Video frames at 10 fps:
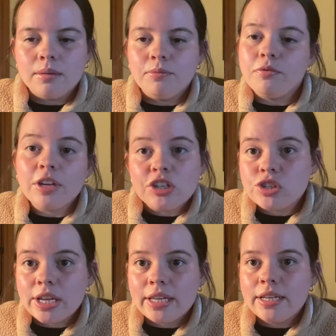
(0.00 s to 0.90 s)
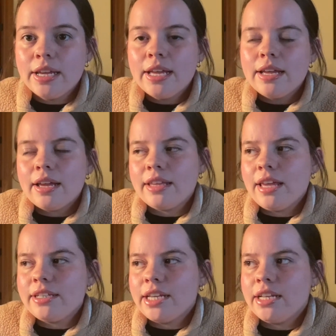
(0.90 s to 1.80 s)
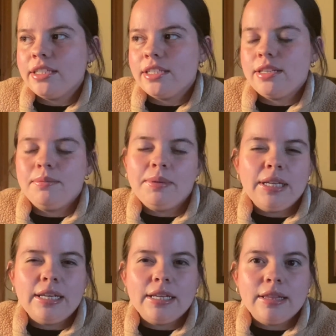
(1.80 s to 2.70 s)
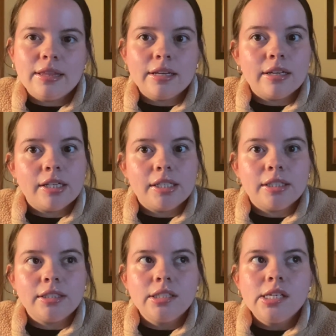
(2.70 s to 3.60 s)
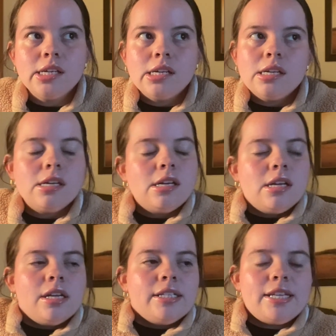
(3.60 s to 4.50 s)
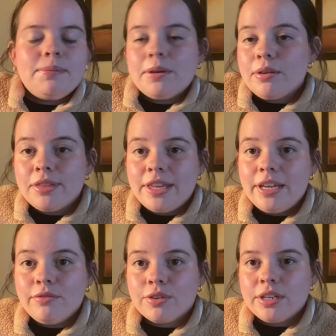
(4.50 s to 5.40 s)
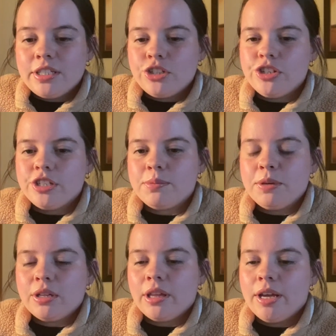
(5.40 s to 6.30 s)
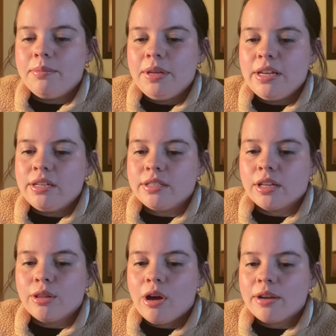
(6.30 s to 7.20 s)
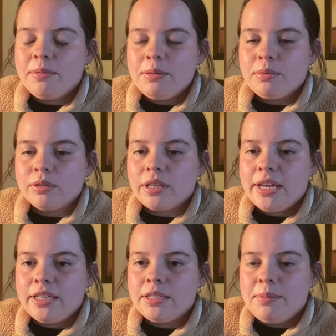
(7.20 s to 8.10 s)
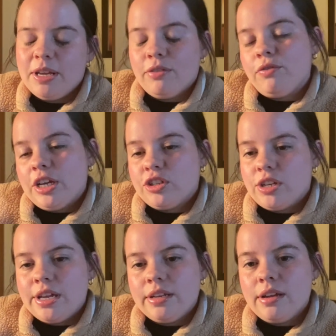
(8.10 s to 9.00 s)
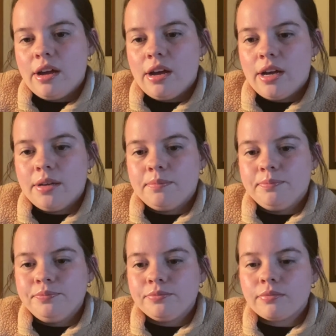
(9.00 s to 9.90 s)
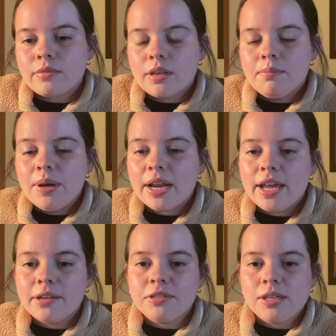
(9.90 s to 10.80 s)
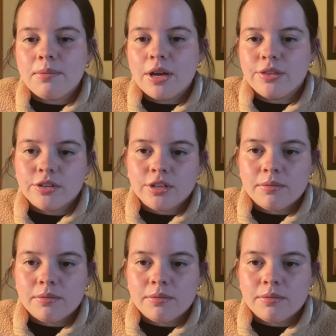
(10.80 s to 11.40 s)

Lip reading: Fiction, and that tends to be the typical thing for Indigenous Book Club, is a lot of people like to pick fiction. But I have some others on